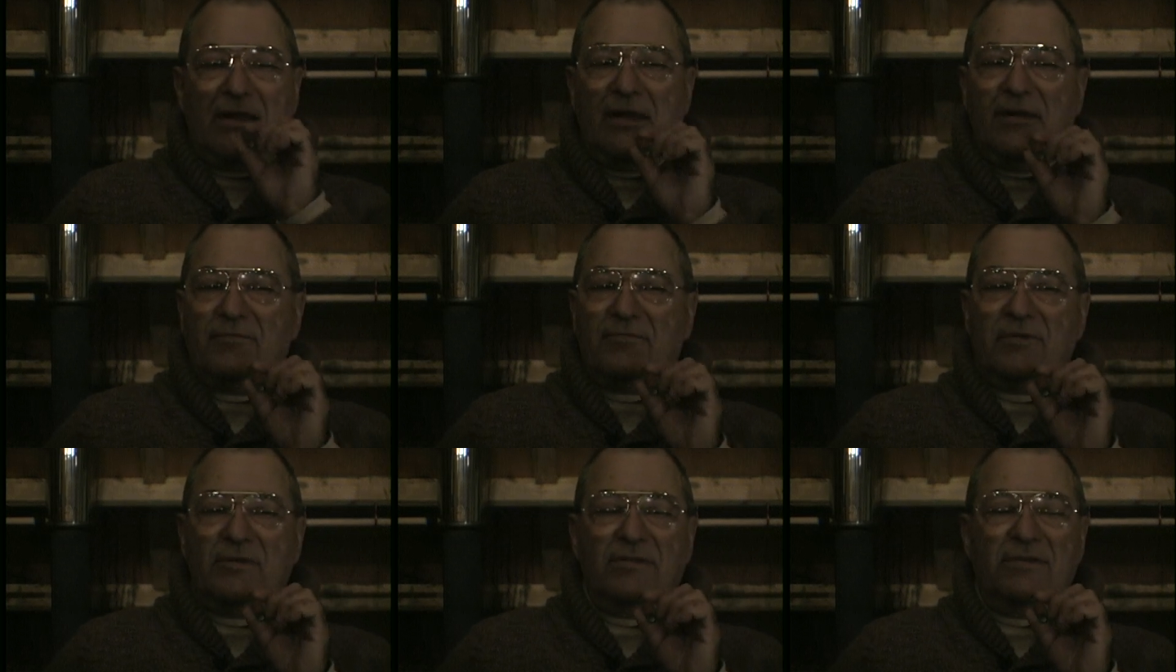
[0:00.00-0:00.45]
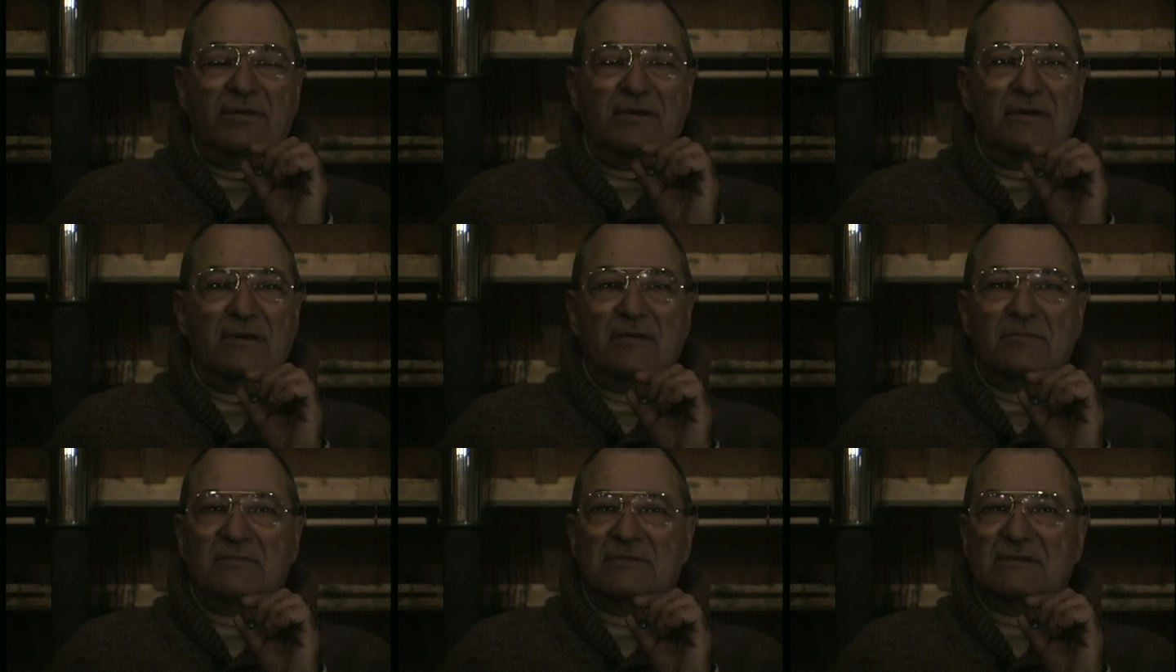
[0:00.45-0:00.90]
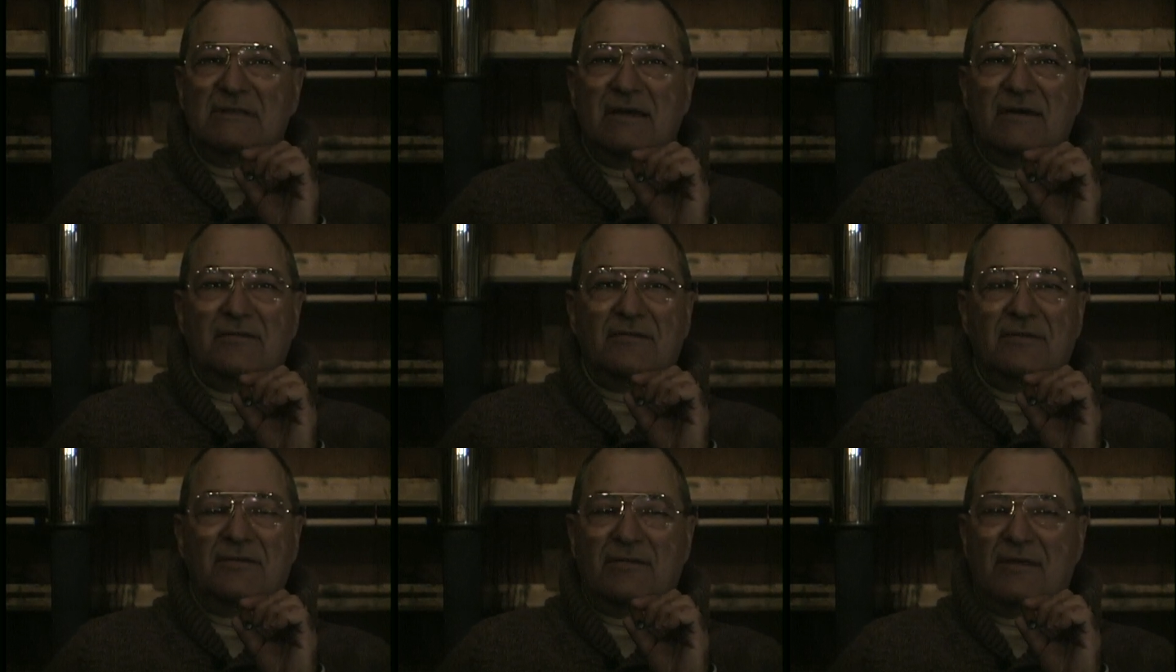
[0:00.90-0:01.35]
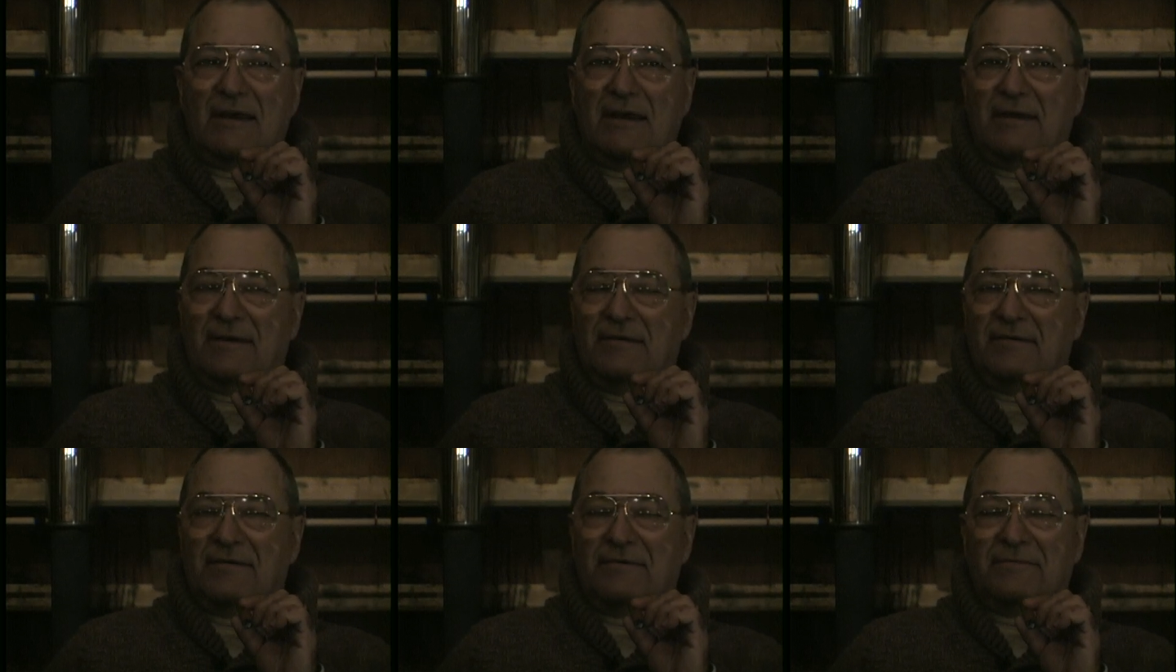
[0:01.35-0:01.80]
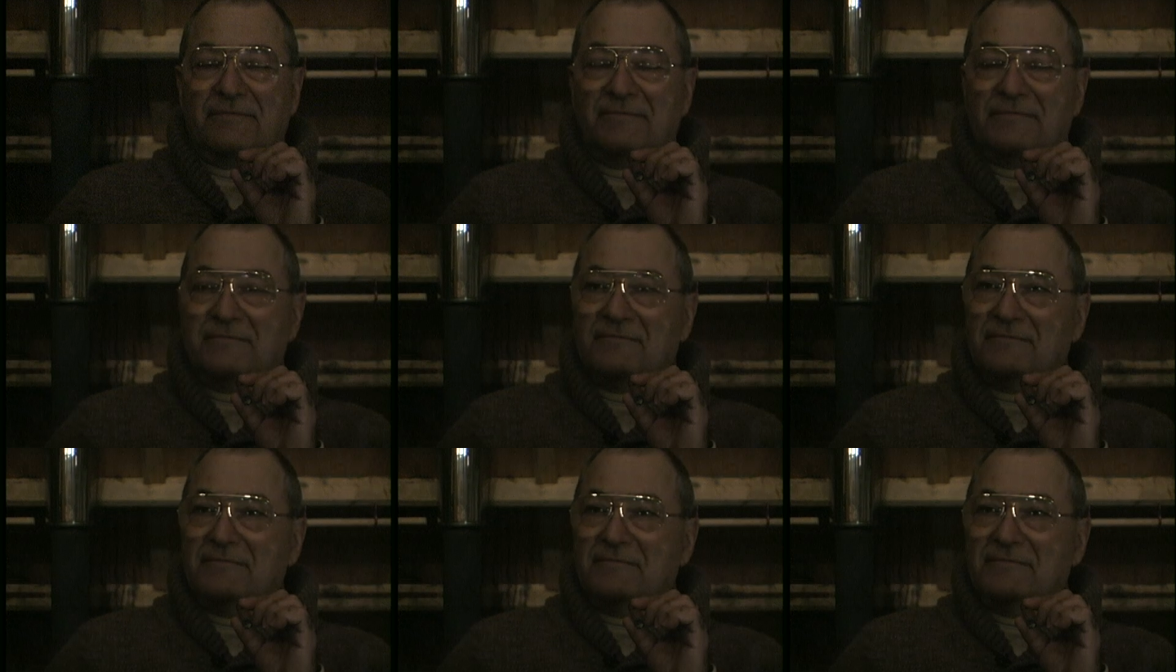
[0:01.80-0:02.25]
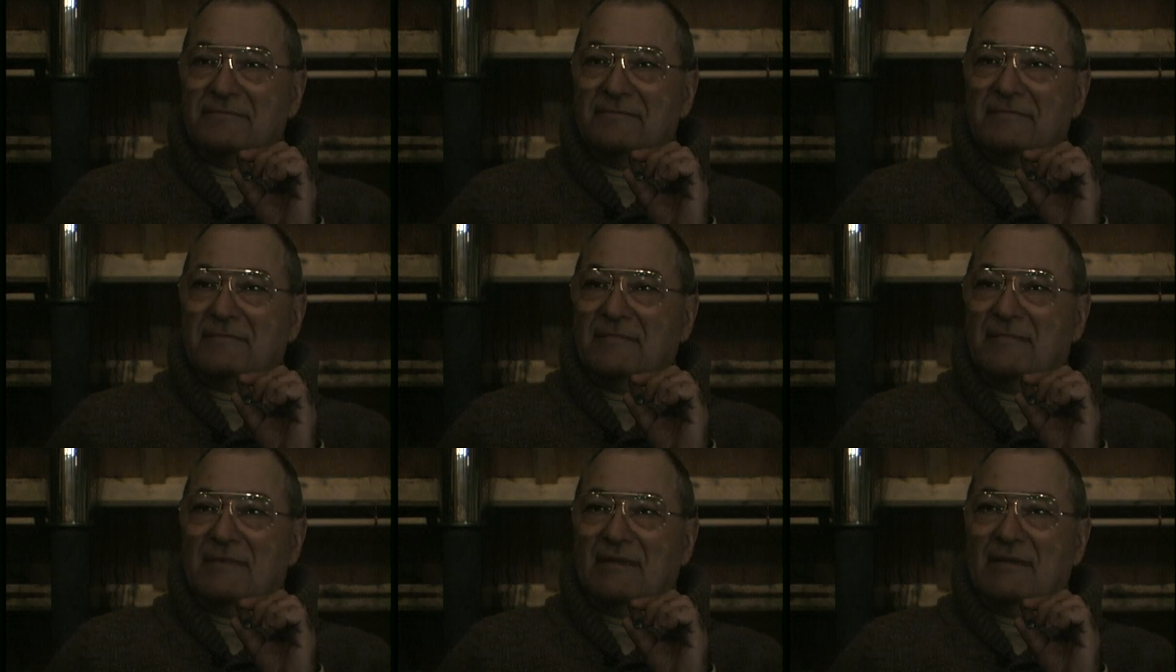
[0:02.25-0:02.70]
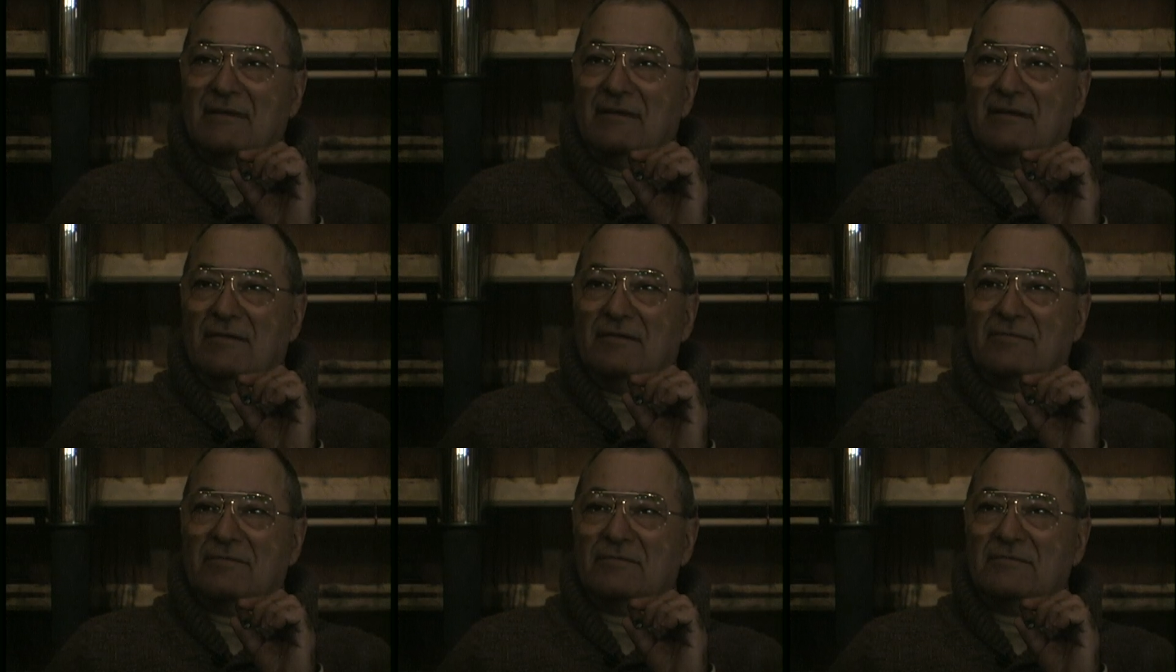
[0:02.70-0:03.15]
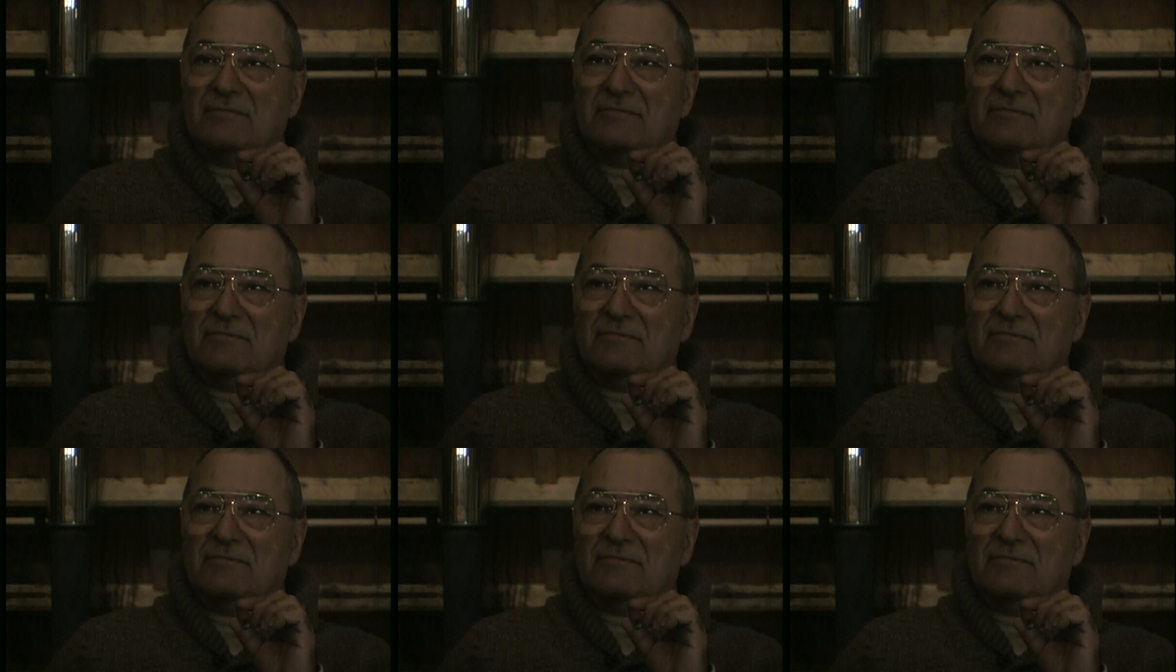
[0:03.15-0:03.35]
everything comes down to that. You know.